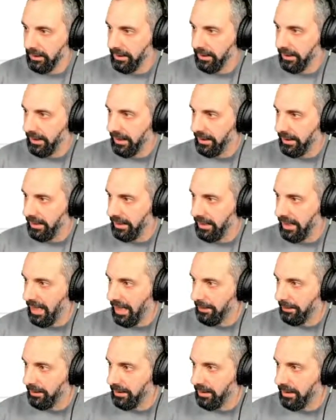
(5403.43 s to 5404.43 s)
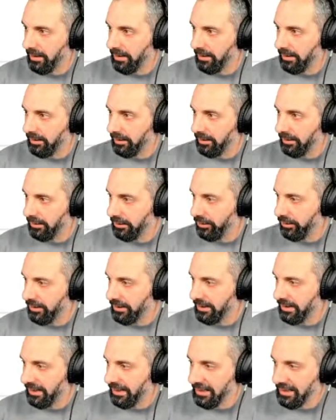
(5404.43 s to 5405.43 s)
And then up here, you'll notice
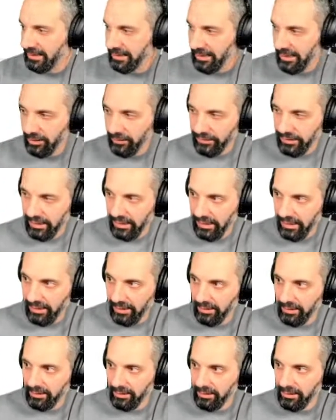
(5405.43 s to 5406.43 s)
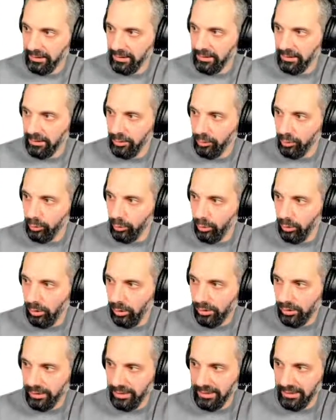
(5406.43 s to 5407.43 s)
that instead of saying
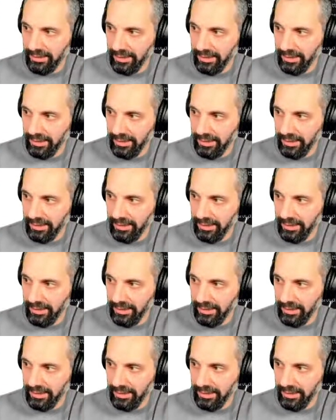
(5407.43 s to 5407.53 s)
roles and then the